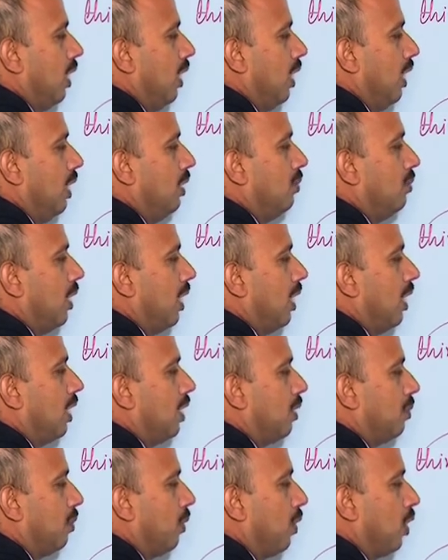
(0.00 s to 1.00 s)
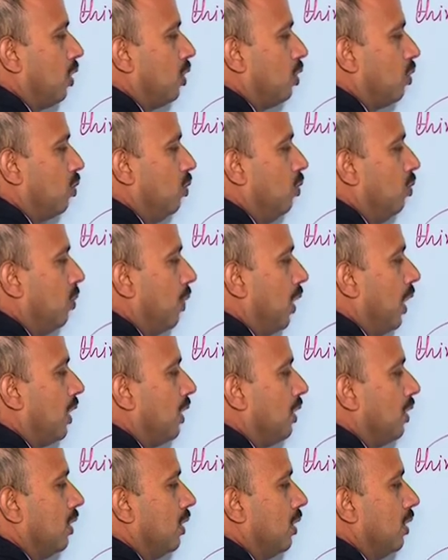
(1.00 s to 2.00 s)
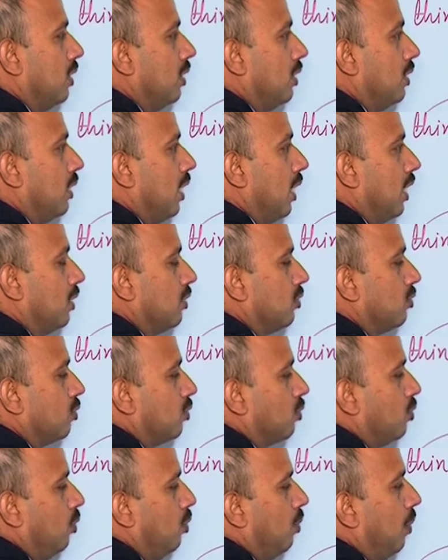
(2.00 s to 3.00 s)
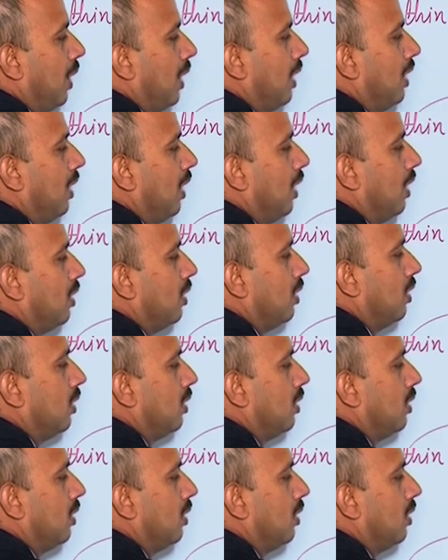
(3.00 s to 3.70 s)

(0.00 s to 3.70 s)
mr upon 2 pi, that is 2 pi r.